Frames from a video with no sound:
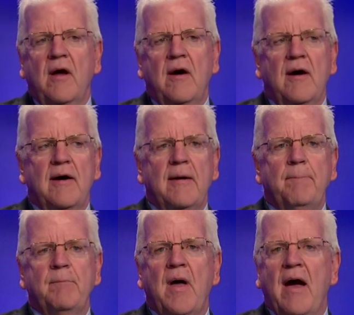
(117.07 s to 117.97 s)

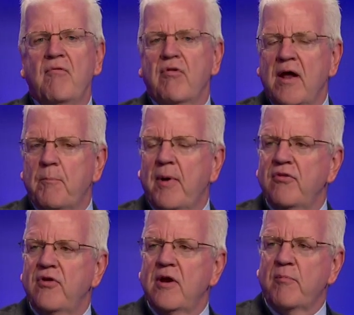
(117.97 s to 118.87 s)
I've ran a
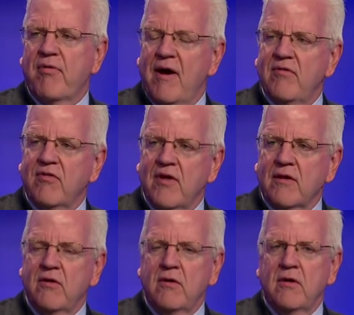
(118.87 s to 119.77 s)
budget in the private
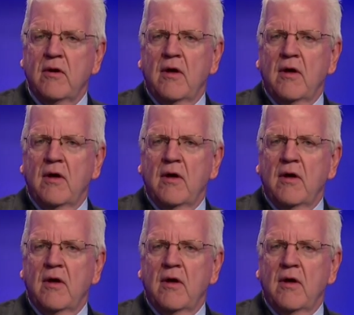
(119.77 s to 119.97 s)
sector,